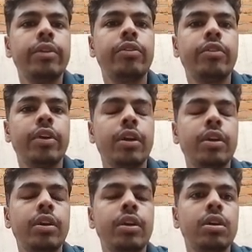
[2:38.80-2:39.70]

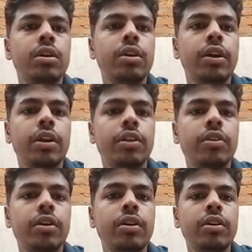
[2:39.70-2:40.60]

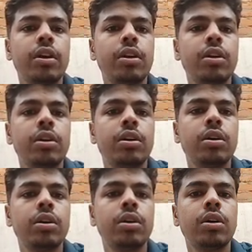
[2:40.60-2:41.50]
dataset, and
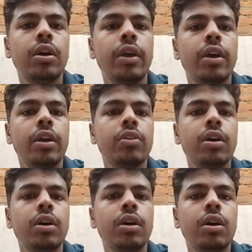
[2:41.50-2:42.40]
here is
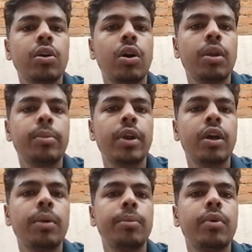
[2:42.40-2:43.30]
the column
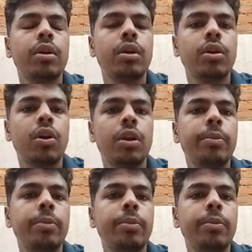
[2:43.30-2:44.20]

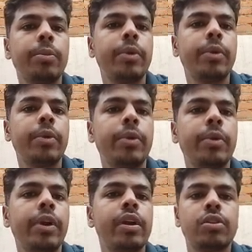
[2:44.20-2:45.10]
data type of test
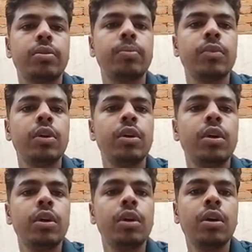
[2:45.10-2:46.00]
dataset.
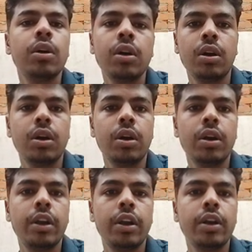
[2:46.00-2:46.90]

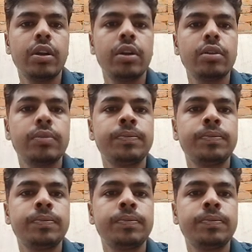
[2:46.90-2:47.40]
And then